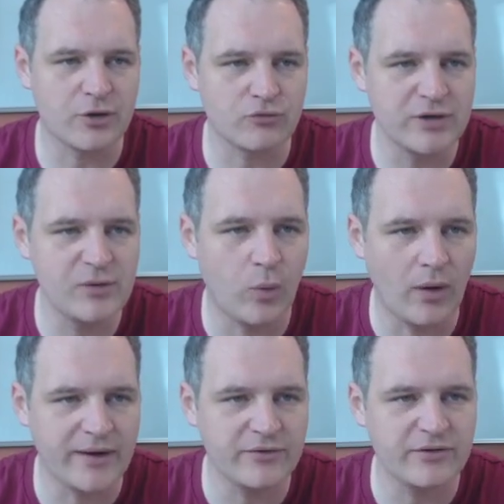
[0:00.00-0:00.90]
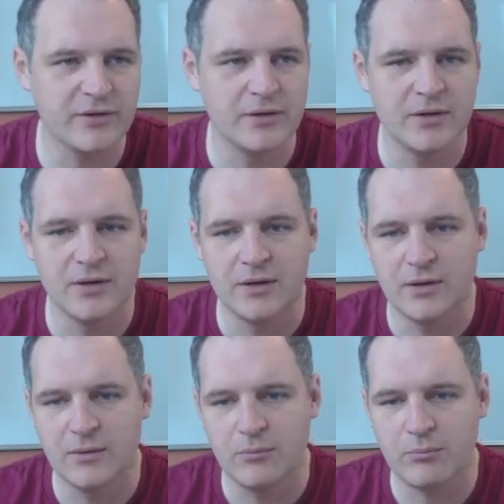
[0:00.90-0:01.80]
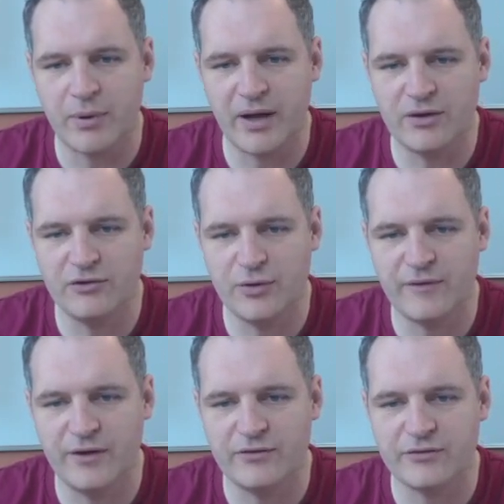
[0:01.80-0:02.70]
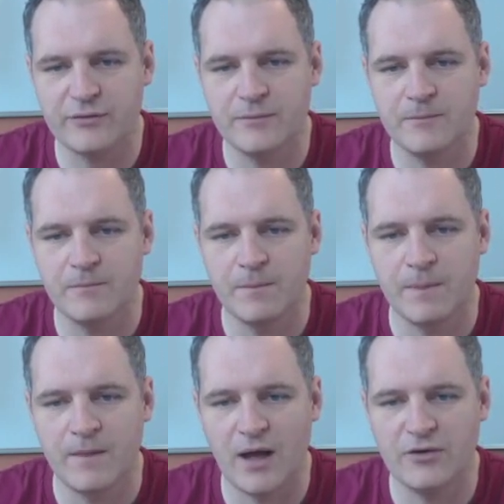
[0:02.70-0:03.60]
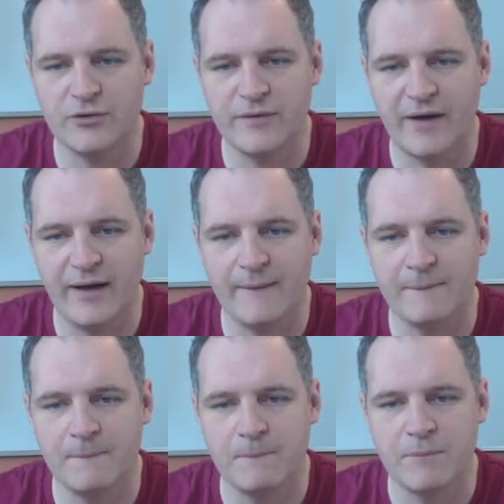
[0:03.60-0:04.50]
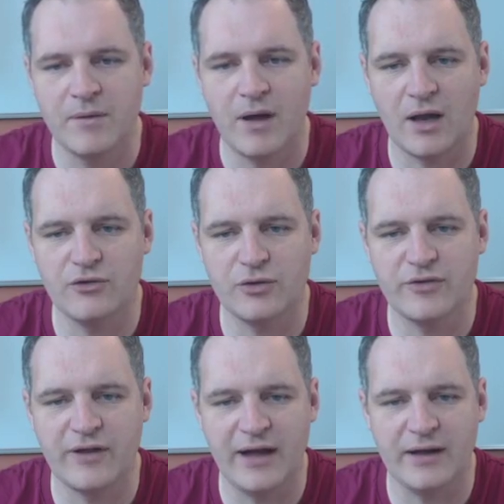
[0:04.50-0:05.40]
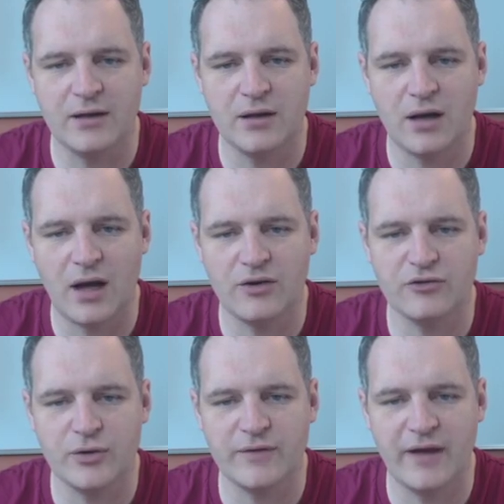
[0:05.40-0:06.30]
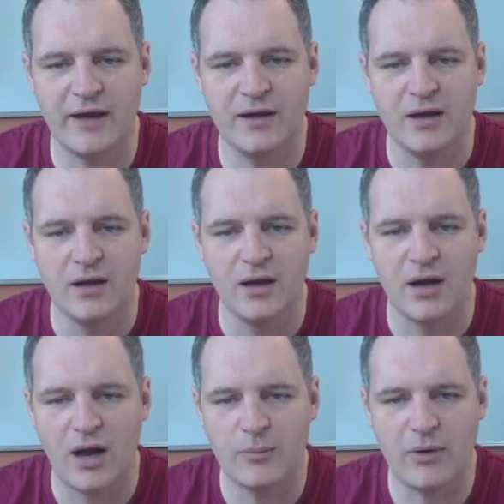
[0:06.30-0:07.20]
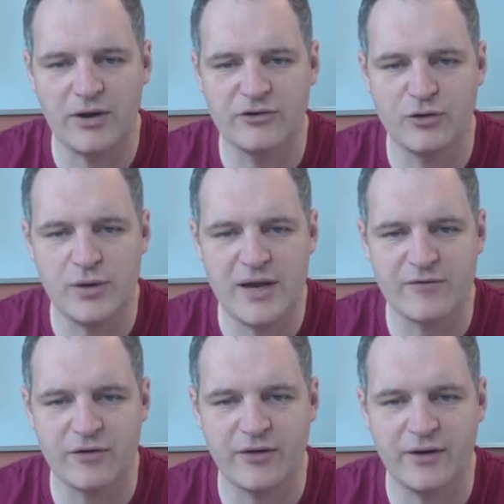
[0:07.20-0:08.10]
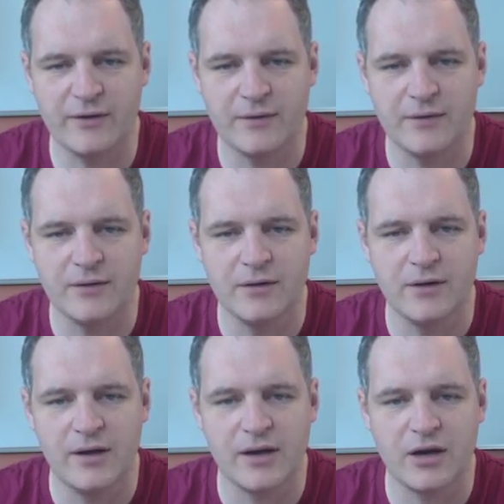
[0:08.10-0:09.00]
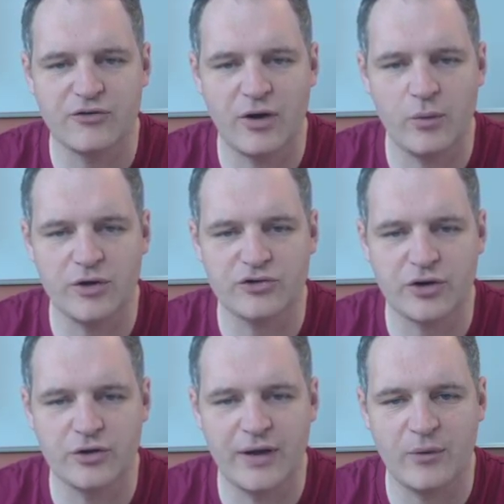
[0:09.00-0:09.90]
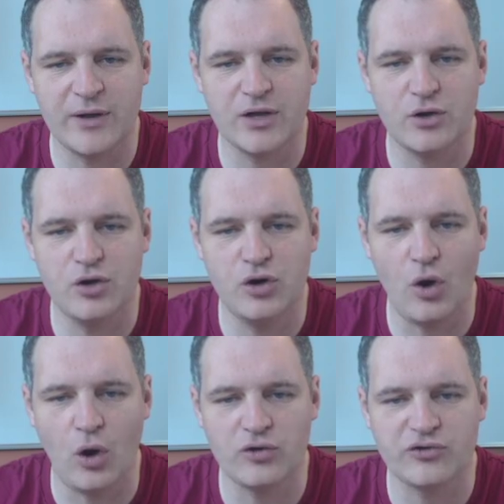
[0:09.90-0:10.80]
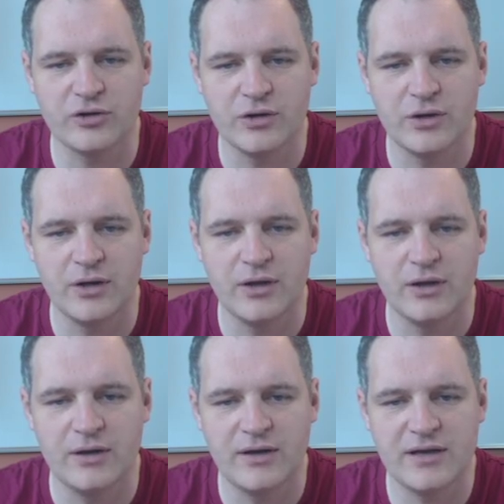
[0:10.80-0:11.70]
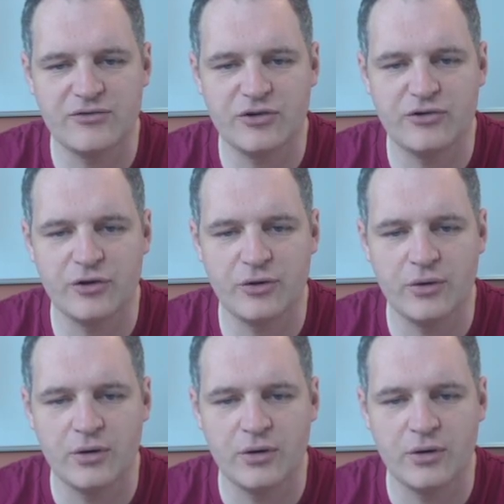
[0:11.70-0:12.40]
rewind by undoing this, undoing that, undoing that, undoing that. I'm undoing everything, because I want to show you how we can not need to do